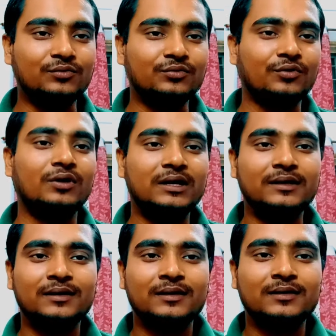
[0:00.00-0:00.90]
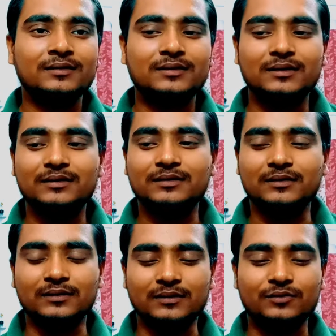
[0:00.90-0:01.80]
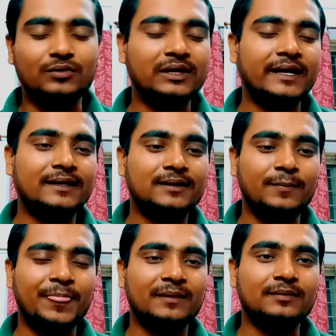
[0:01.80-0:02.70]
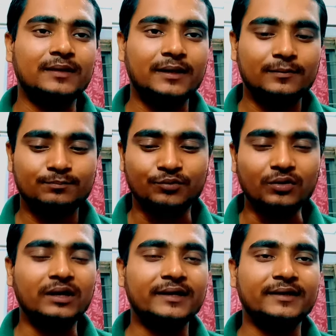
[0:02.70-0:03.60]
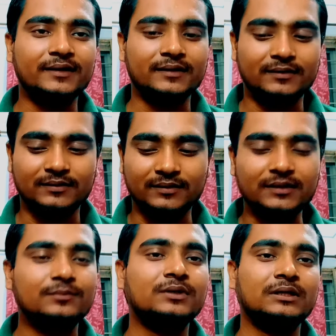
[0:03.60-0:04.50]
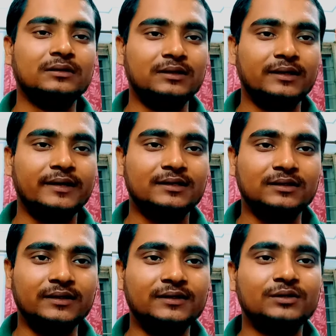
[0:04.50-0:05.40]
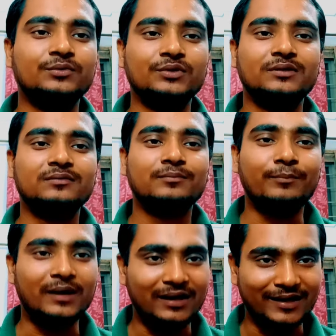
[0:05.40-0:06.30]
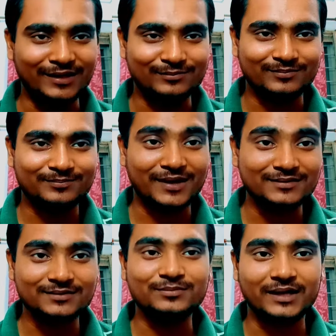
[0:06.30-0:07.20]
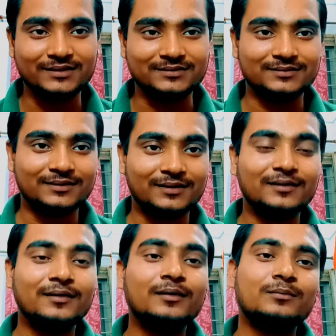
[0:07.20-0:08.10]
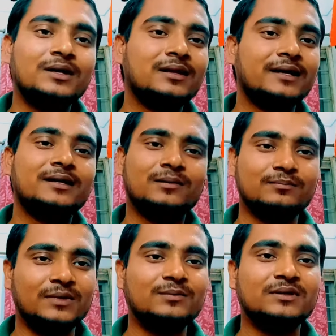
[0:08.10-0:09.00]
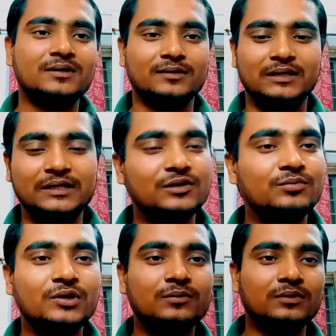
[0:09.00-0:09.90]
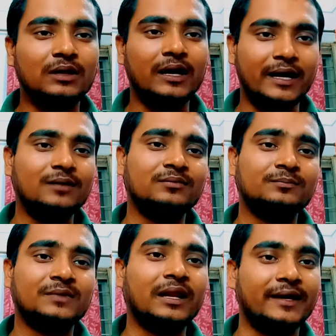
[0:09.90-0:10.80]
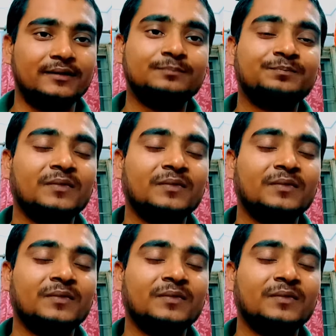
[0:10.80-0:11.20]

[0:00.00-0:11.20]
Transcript: who told that they fully give their interview in Malayalam. I was surprised, but that time maybe interviewer will have like